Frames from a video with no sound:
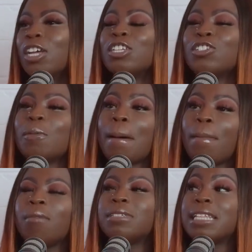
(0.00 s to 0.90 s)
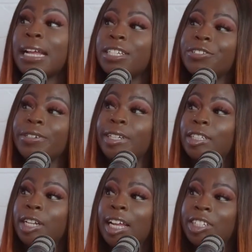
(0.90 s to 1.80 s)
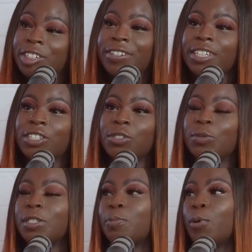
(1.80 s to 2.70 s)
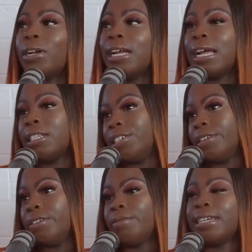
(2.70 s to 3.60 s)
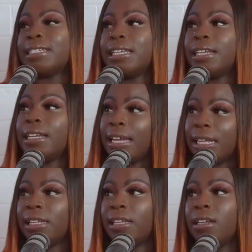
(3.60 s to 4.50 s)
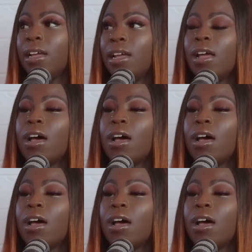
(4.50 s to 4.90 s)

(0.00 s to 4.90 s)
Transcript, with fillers: So my mom's Nigerian. Nigerian. Wow. She was born in Nigeria, raised in England. Okay. Oh,